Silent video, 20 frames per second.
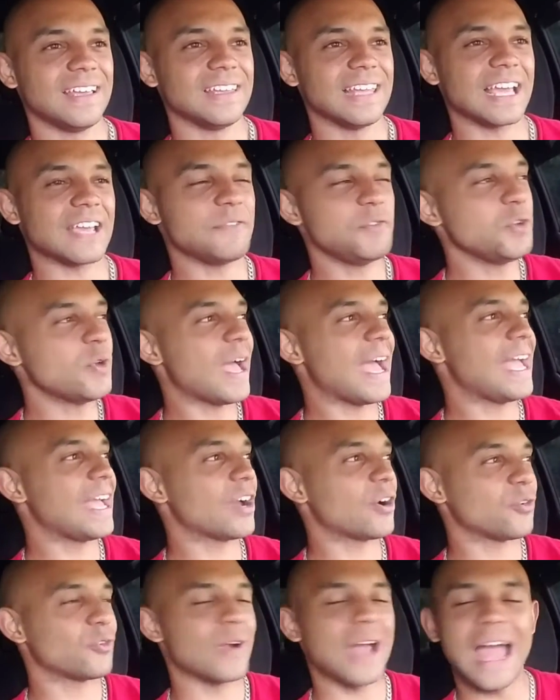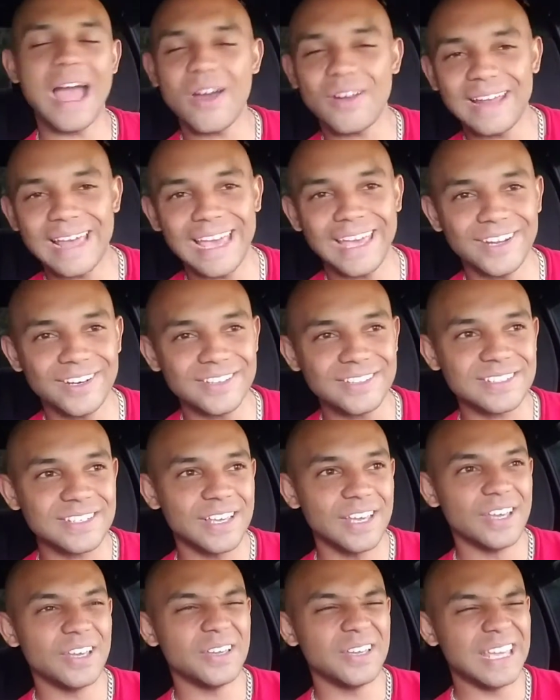Like if you hang around haters,
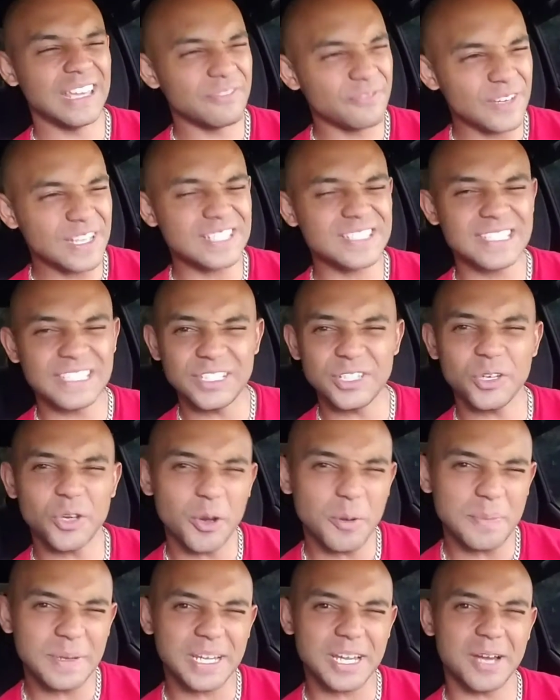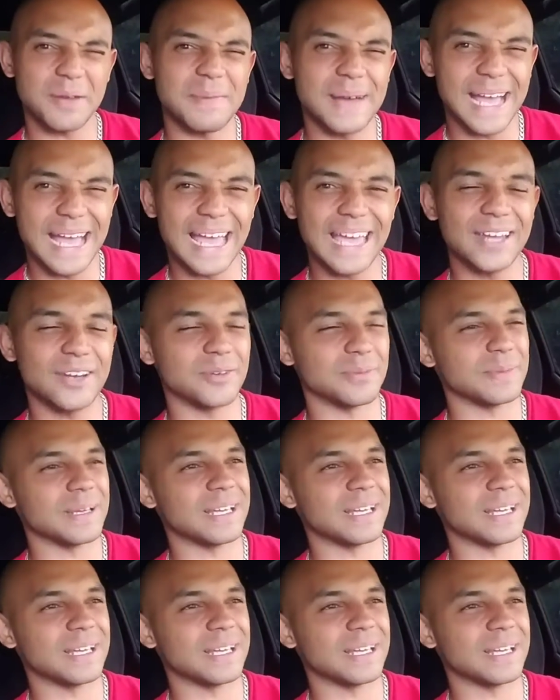eventually you're gonna become a hater,